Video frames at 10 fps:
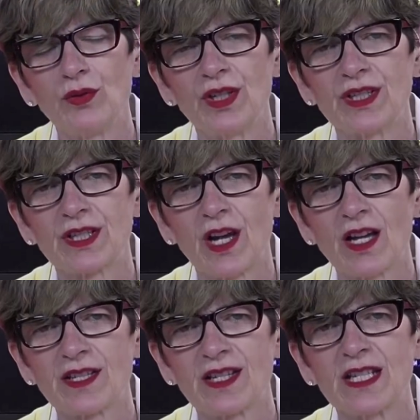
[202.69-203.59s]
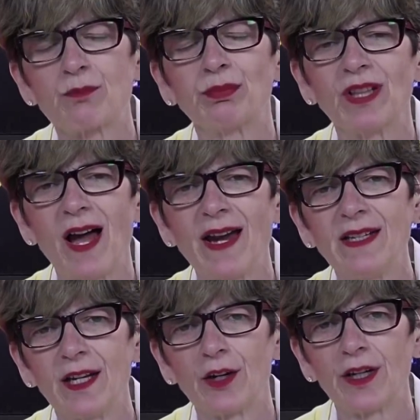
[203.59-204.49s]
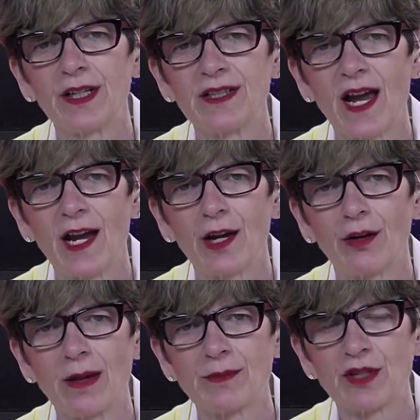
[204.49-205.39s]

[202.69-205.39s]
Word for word: discuss these blind area diagrams?